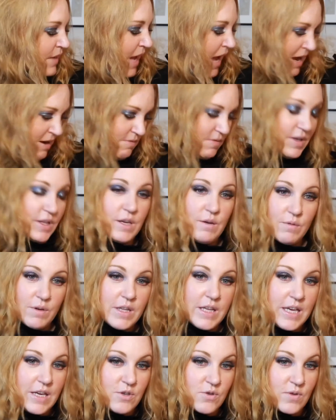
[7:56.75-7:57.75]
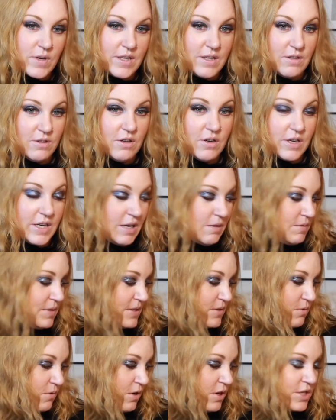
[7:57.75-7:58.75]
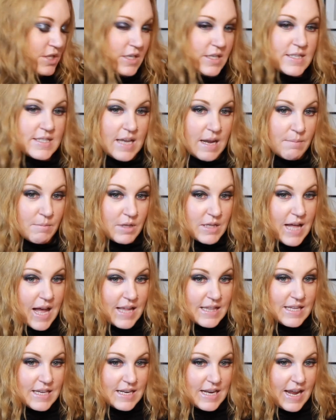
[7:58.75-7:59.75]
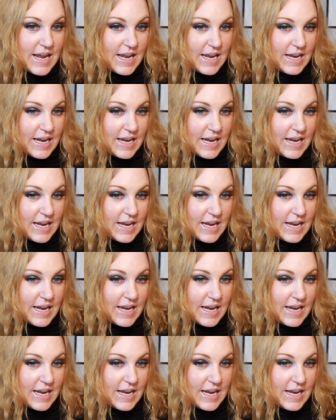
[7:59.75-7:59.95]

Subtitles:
I really enjoyed the look. It was gorgeous. I'm glad that I